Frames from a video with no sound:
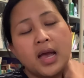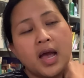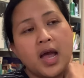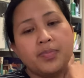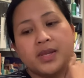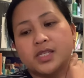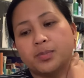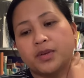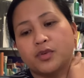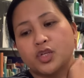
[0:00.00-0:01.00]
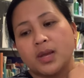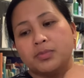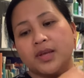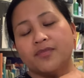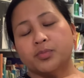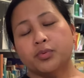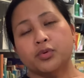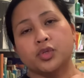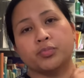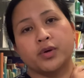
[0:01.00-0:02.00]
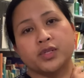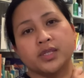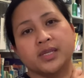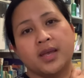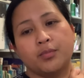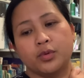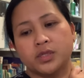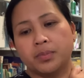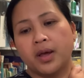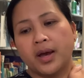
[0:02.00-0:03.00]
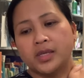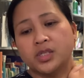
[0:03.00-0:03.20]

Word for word: um, then it's a bit of a shame to have to pause your project to get more supplies.